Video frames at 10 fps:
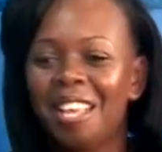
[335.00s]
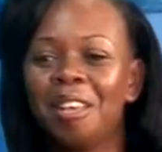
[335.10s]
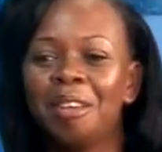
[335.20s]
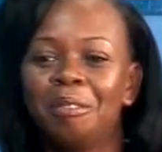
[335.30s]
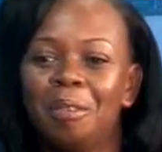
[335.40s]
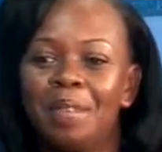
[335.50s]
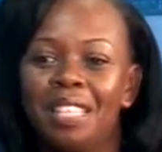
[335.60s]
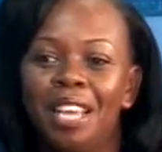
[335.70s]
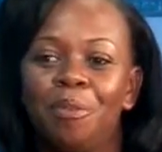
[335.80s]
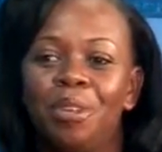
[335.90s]
Thank you. Now,
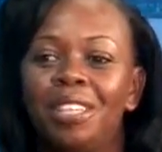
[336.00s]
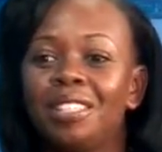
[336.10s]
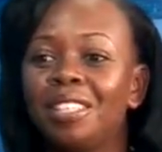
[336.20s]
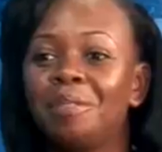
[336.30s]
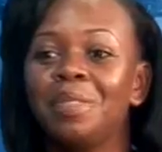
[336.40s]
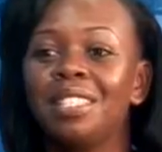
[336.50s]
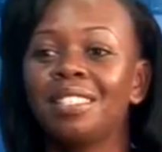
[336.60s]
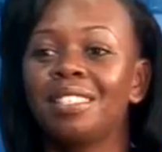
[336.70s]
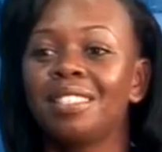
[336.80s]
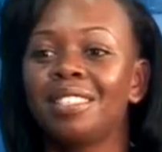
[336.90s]
Mr. Edwards, Ms.
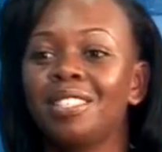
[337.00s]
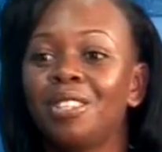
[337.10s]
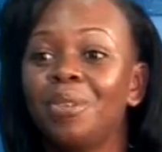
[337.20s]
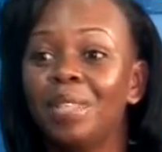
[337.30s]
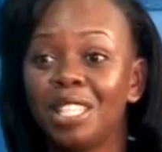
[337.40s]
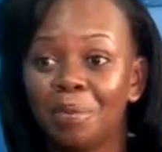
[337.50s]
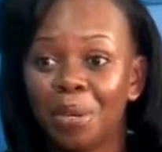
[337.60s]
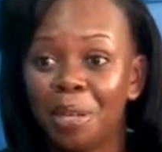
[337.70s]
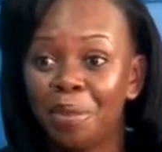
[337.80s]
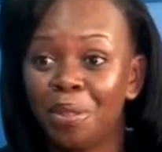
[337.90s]
Lewis
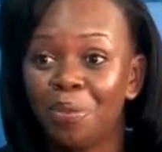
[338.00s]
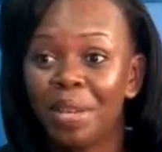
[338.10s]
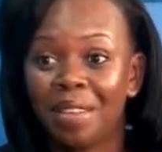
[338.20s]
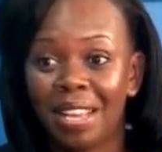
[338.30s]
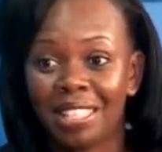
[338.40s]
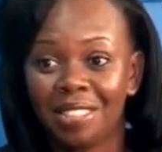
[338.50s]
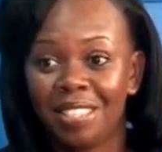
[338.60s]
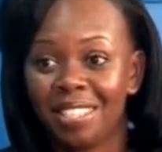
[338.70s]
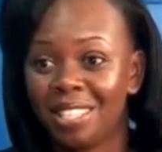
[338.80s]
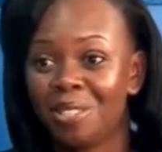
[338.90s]
spoke about the week of
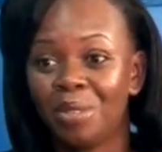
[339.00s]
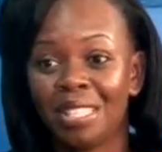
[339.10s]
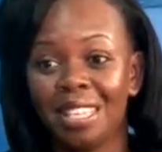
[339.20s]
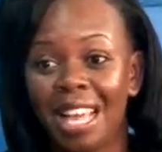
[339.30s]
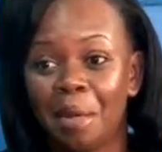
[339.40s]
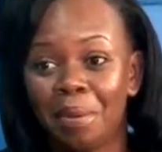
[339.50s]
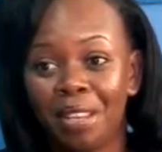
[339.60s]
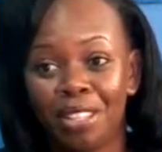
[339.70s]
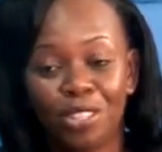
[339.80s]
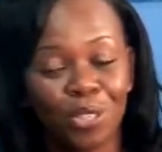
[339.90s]
activities. What's going to happen on
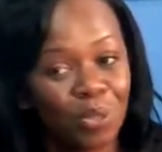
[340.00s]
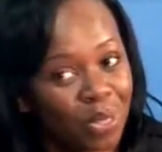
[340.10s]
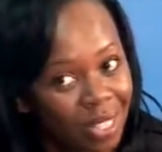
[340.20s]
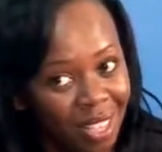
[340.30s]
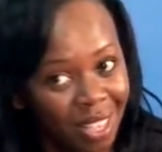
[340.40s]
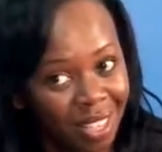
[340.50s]
the Tuesday?